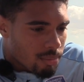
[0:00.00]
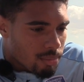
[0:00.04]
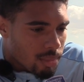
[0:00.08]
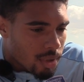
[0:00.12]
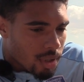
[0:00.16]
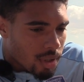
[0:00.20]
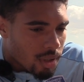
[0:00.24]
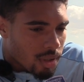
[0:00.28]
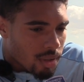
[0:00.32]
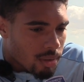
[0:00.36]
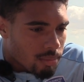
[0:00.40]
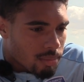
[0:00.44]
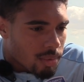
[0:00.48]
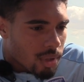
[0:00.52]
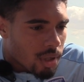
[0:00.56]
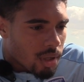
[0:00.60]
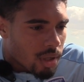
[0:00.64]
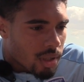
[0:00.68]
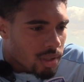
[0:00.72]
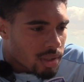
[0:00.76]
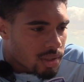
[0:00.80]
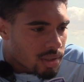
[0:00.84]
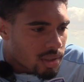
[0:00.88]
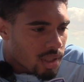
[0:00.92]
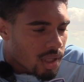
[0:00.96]
But
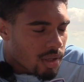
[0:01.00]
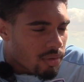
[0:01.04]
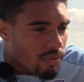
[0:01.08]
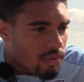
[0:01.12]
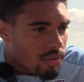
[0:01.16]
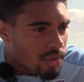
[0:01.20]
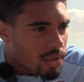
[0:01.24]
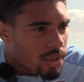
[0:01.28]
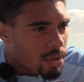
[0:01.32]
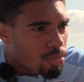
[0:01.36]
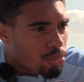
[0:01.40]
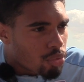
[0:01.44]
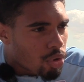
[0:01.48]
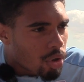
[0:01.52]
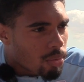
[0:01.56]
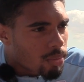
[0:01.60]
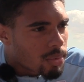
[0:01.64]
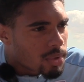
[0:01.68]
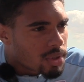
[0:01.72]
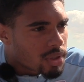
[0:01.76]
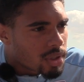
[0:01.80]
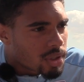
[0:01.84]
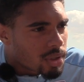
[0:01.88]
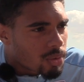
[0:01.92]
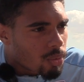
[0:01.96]
it's definitely
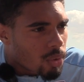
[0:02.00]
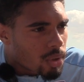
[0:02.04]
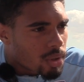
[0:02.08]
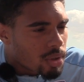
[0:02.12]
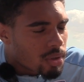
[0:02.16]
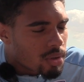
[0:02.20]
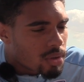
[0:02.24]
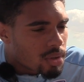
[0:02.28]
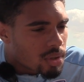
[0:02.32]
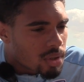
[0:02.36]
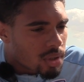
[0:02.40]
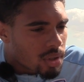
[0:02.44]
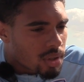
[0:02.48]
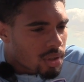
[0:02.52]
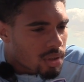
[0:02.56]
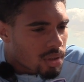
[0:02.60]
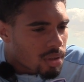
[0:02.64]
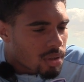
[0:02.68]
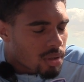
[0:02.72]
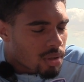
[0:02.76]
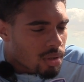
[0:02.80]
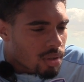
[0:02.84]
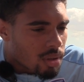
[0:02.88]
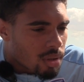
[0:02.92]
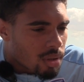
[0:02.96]
promising when you see